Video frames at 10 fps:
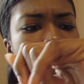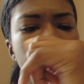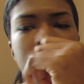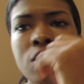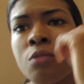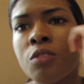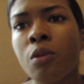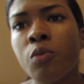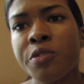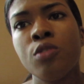this is something I
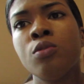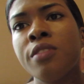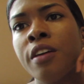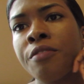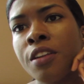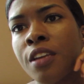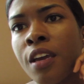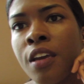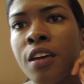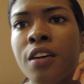would use every
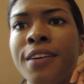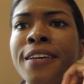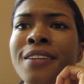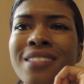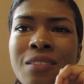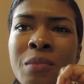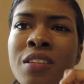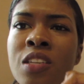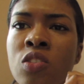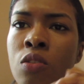day, and
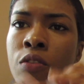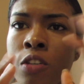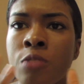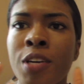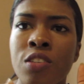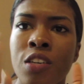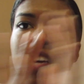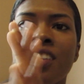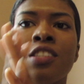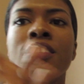Milanese only for special
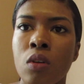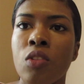occasions.